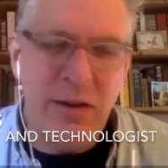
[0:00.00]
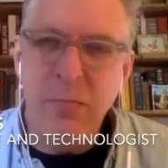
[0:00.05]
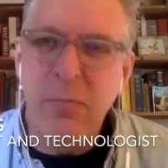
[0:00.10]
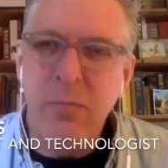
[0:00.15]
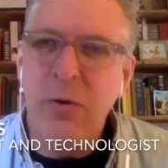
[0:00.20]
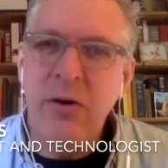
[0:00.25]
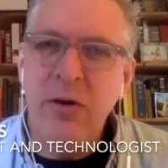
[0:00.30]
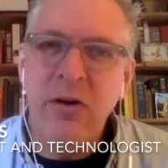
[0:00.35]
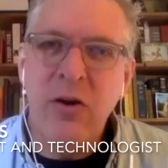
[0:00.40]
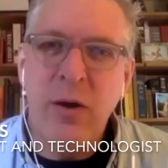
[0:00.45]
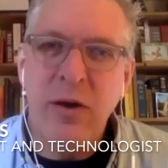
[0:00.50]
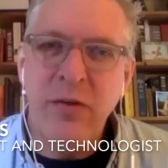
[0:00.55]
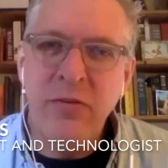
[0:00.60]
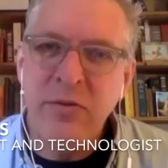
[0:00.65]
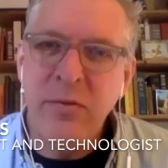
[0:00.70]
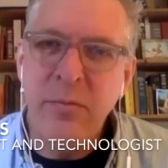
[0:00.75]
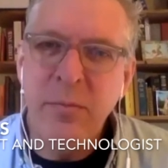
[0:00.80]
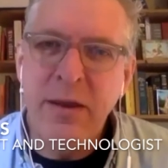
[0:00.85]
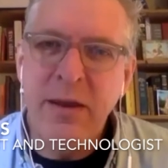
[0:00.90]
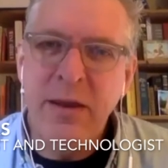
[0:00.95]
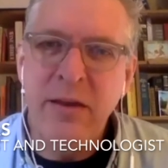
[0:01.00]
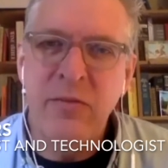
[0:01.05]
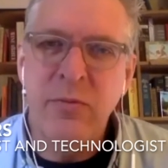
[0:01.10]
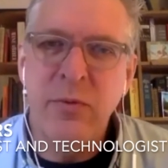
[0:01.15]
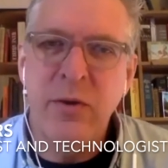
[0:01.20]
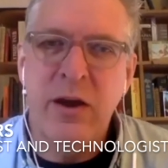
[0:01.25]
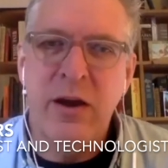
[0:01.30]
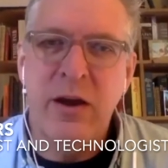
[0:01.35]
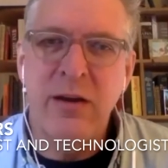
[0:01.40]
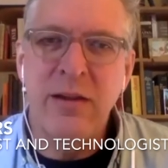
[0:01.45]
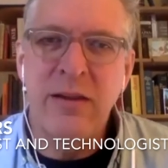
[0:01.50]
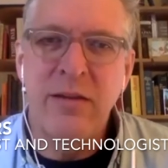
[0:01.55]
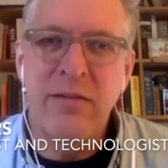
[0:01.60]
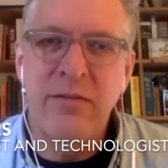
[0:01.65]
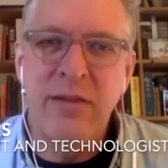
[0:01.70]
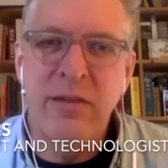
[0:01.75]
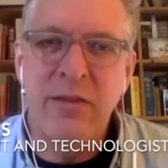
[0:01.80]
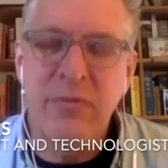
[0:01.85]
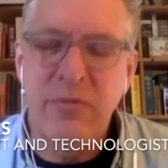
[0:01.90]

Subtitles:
important question because we are living